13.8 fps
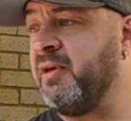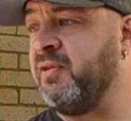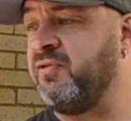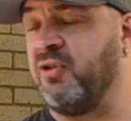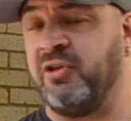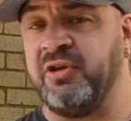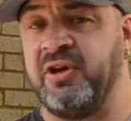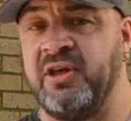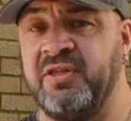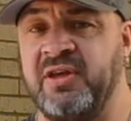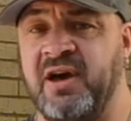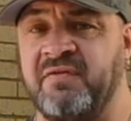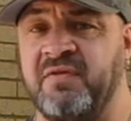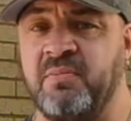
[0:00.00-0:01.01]
So
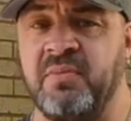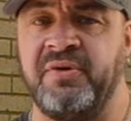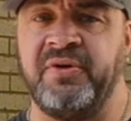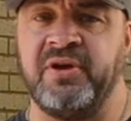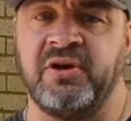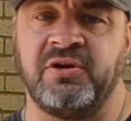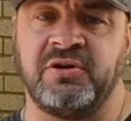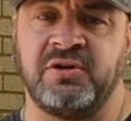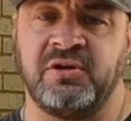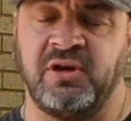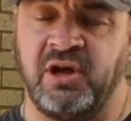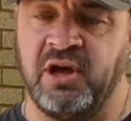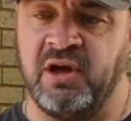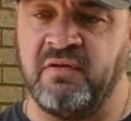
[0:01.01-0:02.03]
they have a myriad
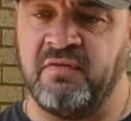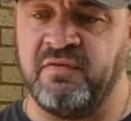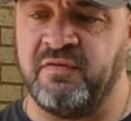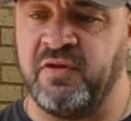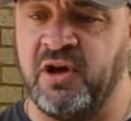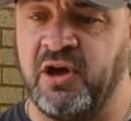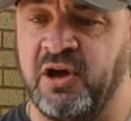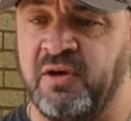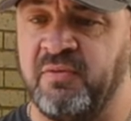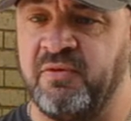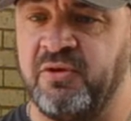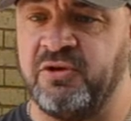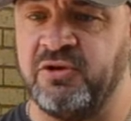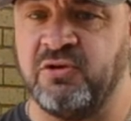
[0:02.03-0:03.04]
of
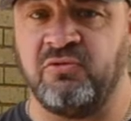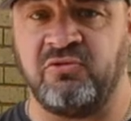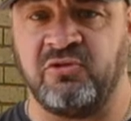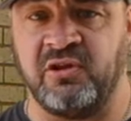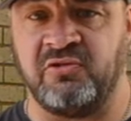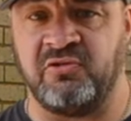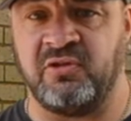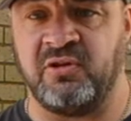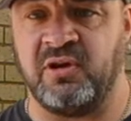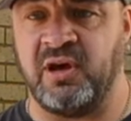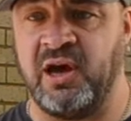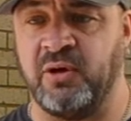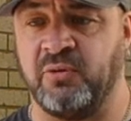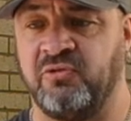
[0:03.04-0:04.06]
uses
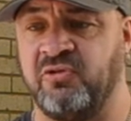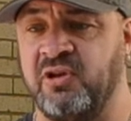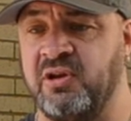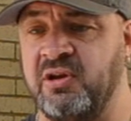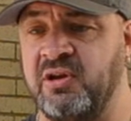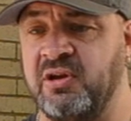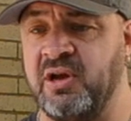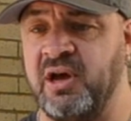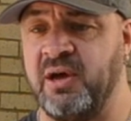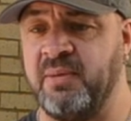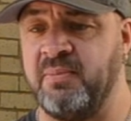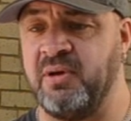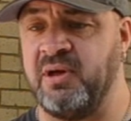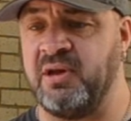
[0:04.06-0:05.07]
out in
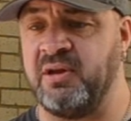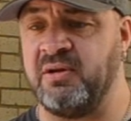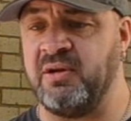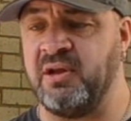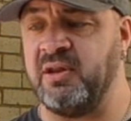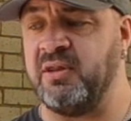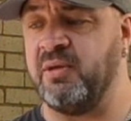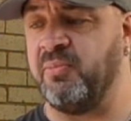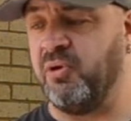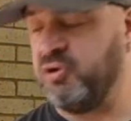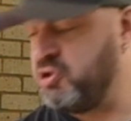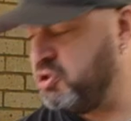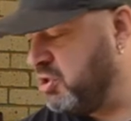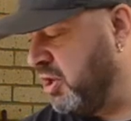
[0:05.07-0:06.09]
the
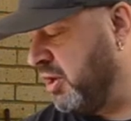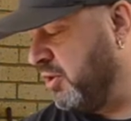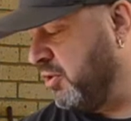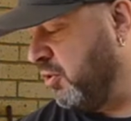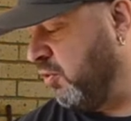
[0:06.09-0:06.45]
bush and